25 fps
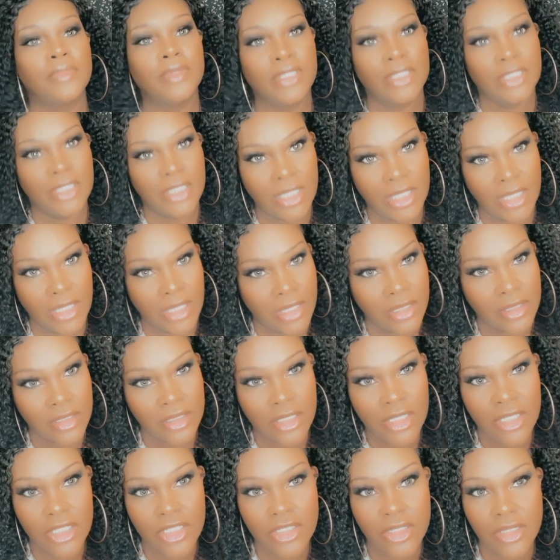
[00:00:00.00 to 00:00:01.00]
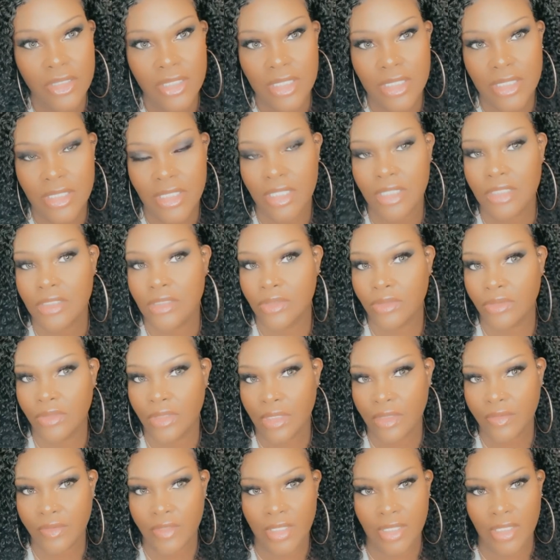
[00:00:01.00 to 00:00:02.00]
Yeah, so this is
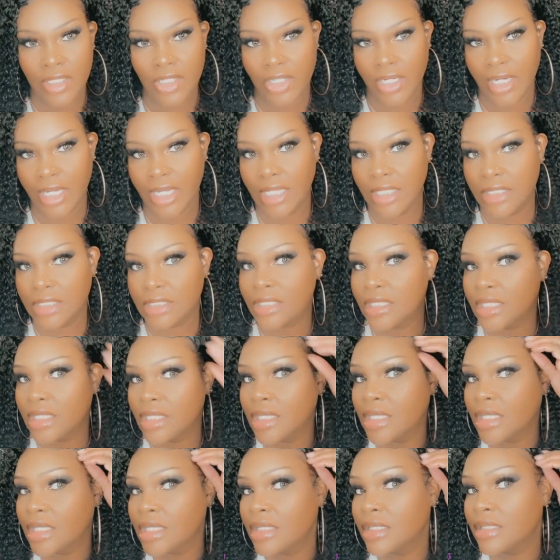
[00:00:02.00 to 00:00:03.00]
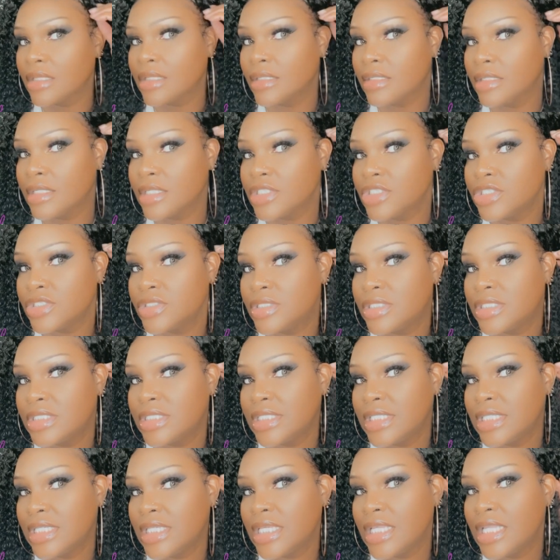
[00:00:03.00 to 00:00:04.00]
really great. As you
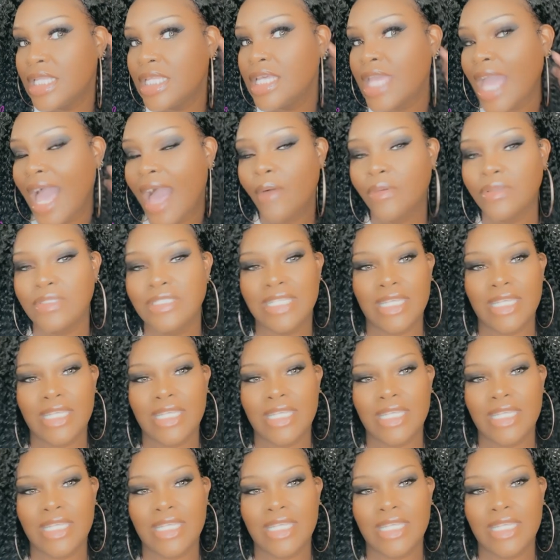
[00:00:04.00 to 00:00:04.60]
see, I would say